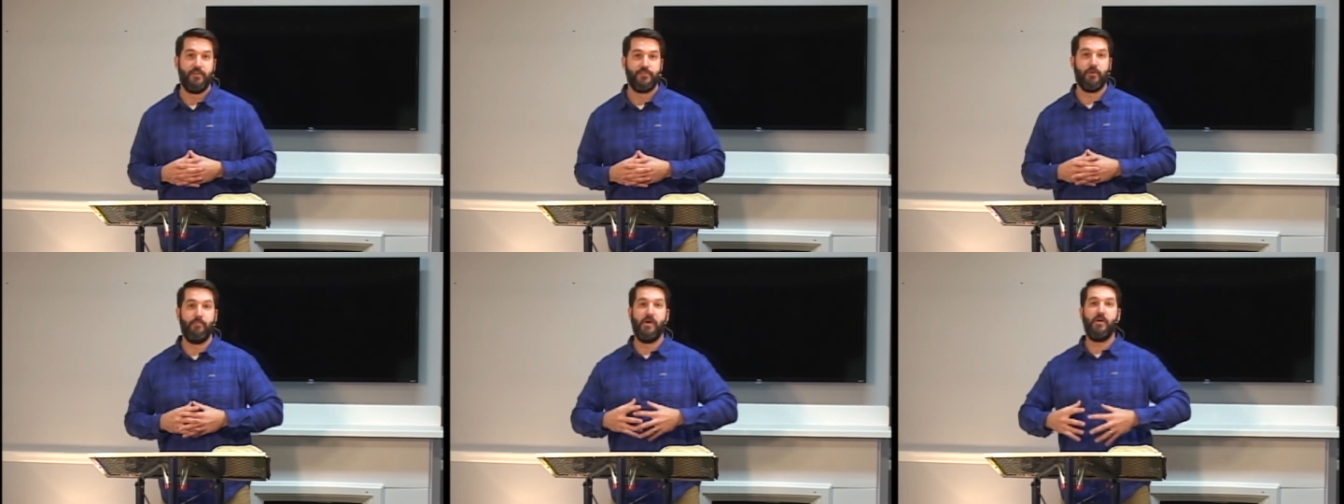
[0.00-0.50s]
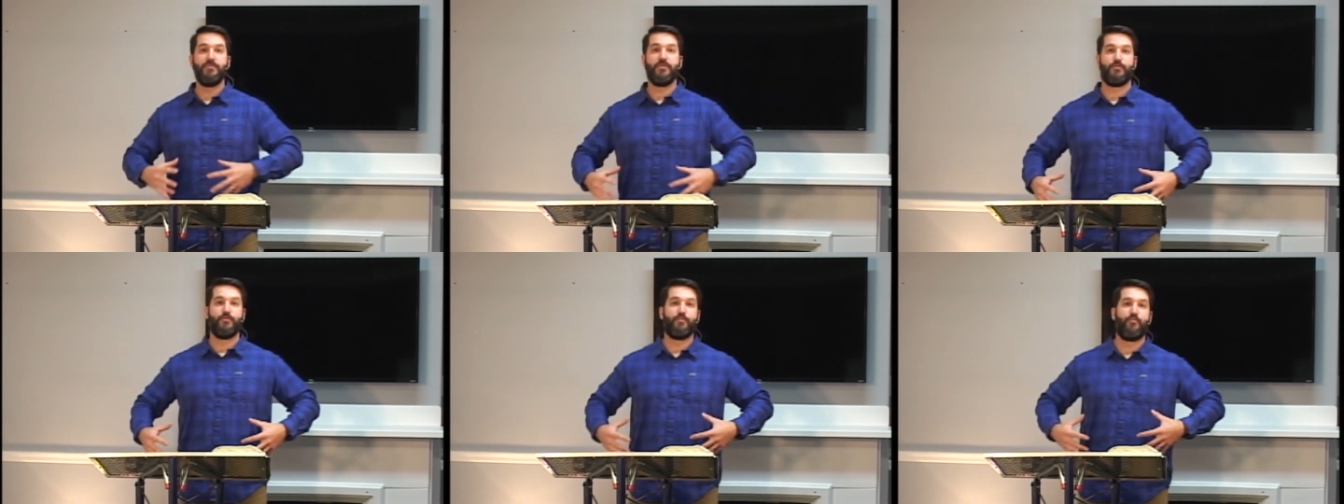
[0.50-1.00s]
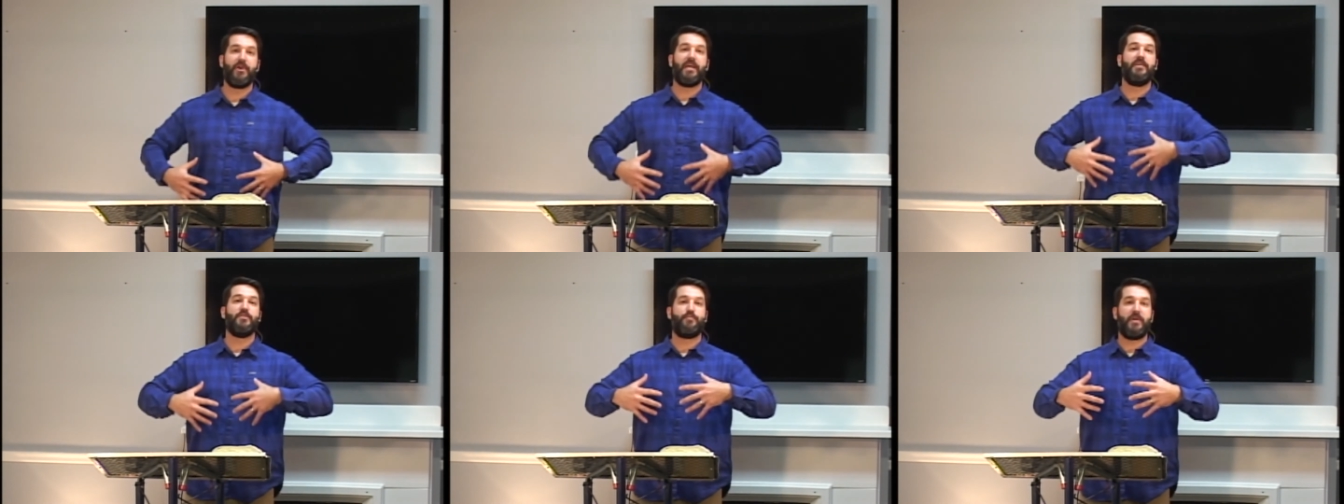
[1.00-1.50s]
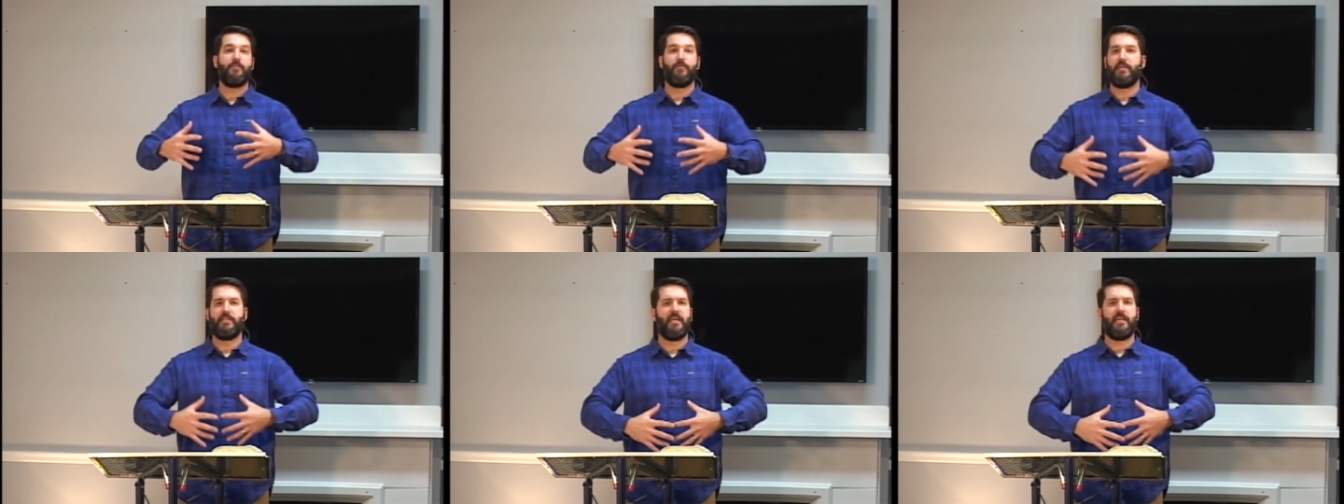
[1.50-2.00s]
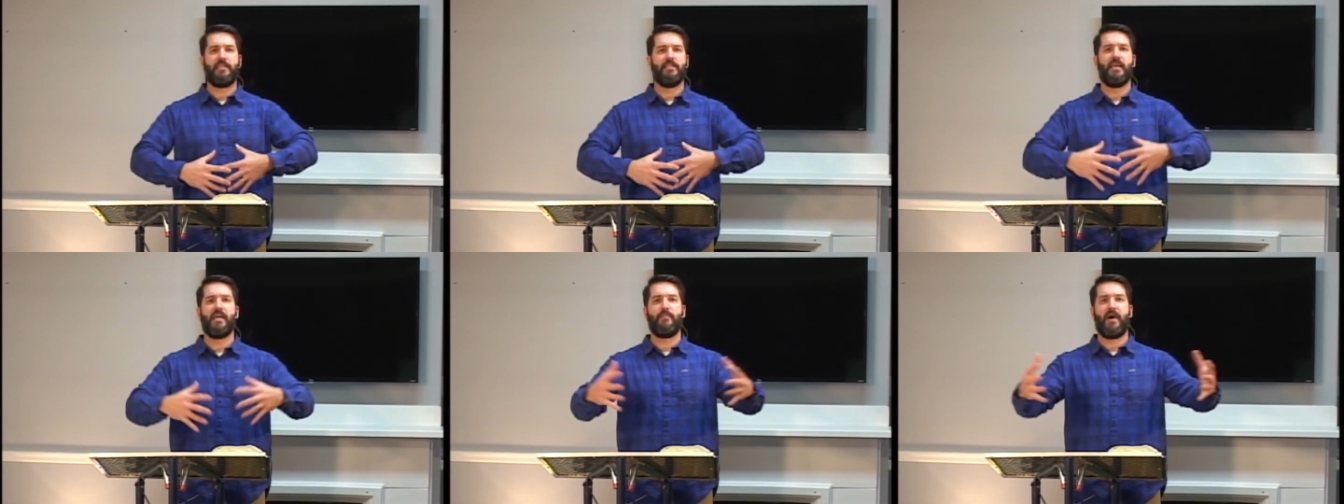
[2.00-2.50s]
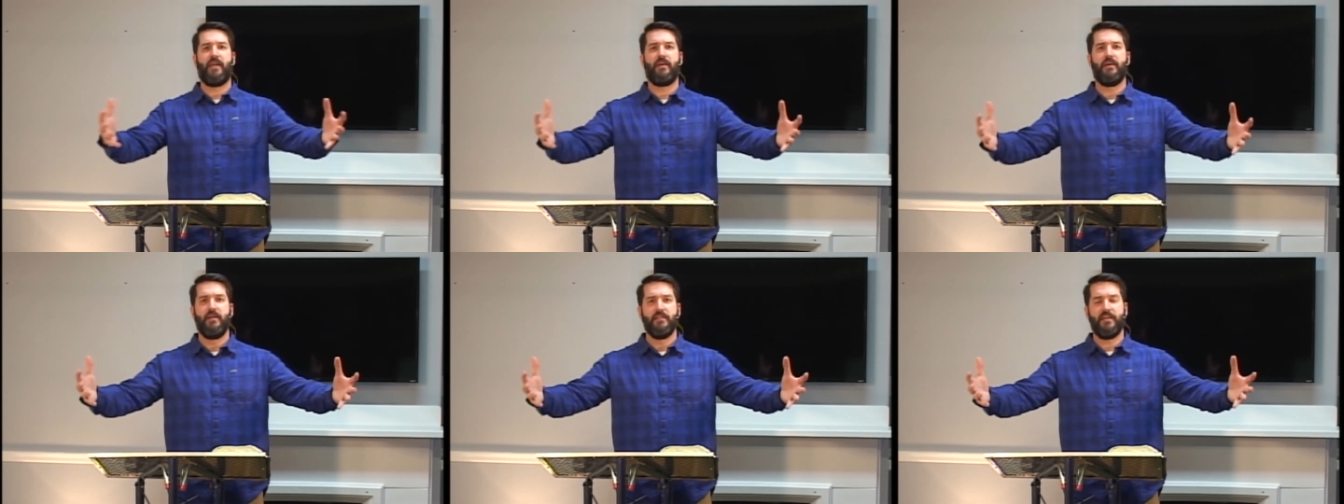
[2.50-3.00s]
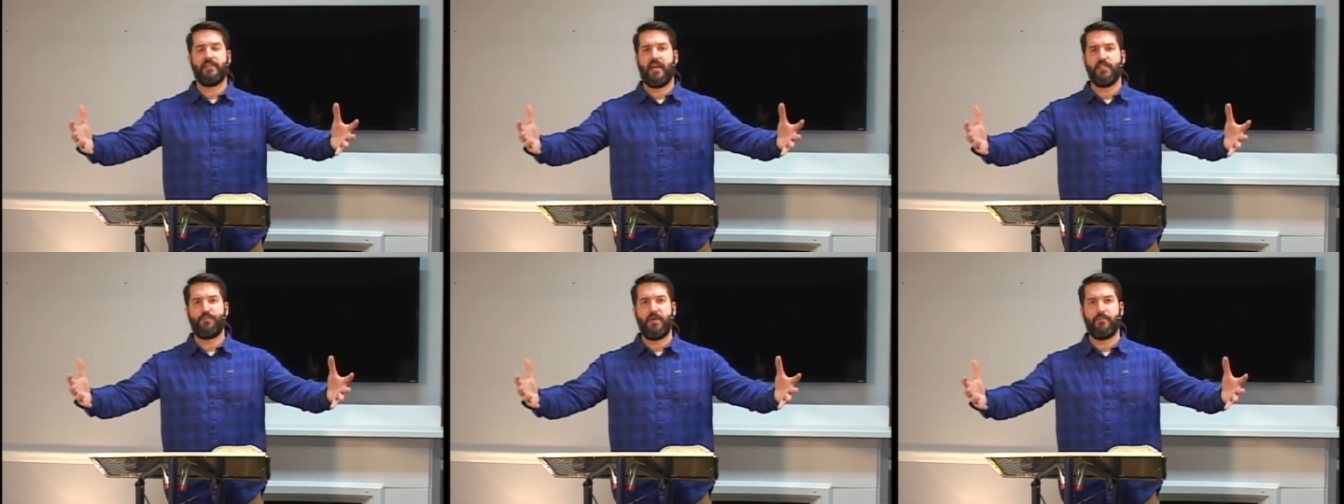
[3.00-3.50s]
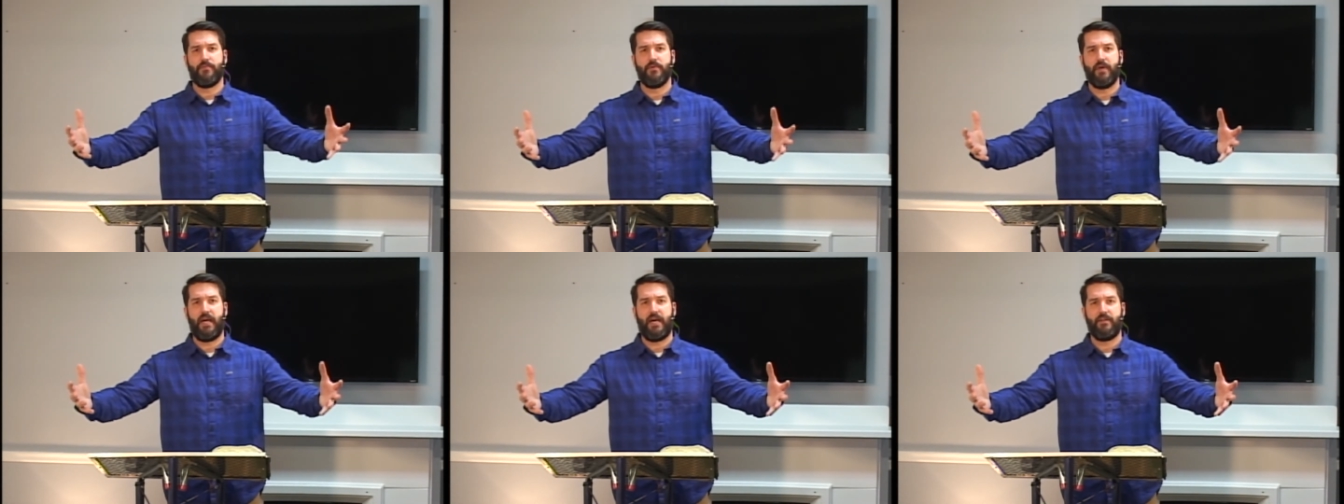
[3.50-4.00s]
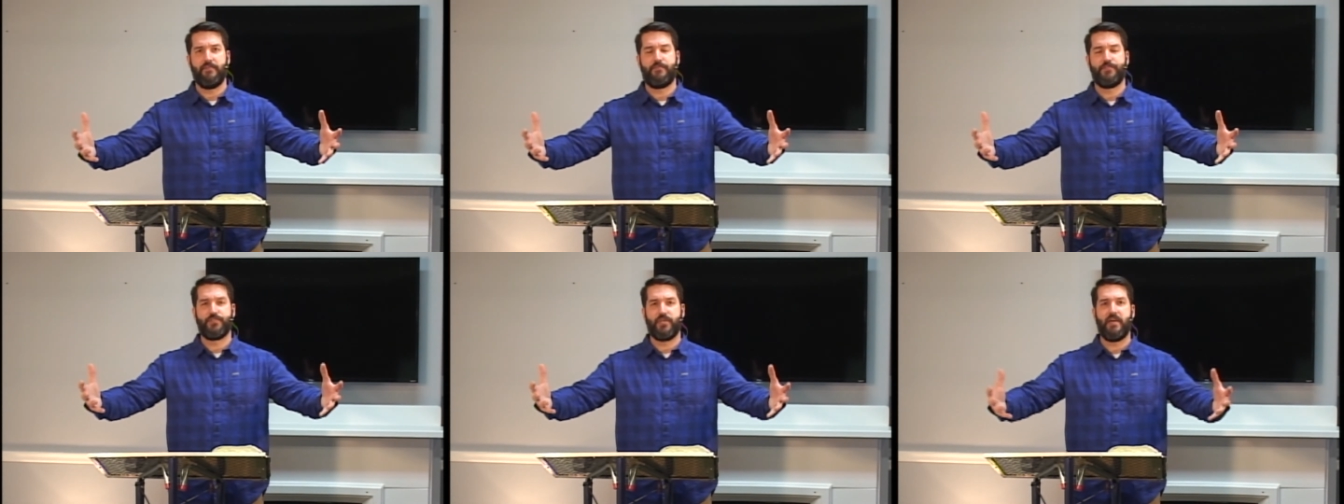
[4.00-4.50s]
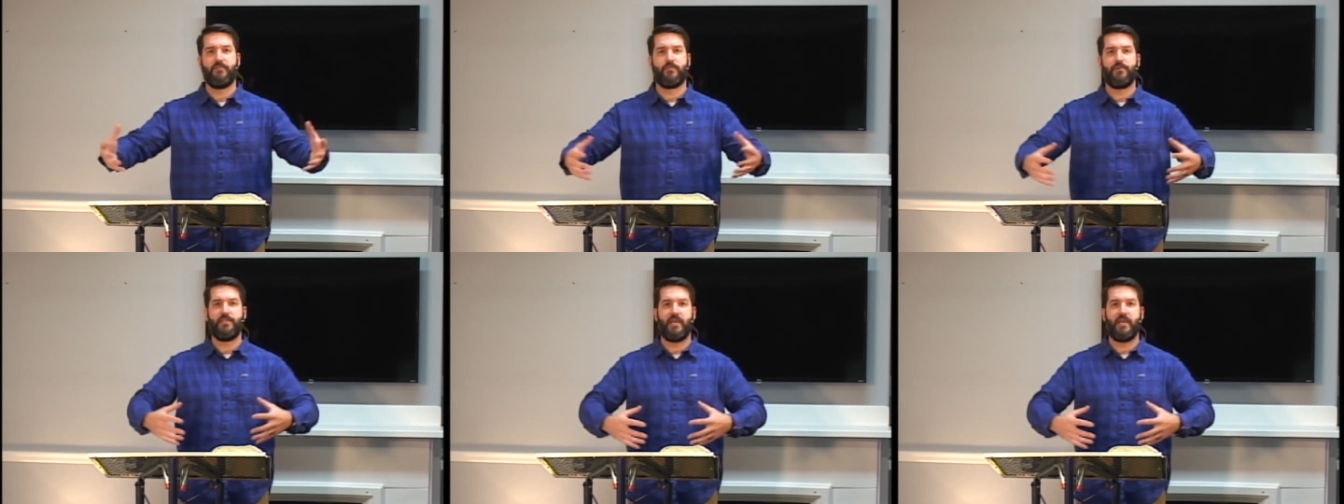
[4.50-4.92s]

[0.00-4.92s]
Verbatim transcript: So Moses was bringing his people. He let, he led them out of led God's people out of slavery.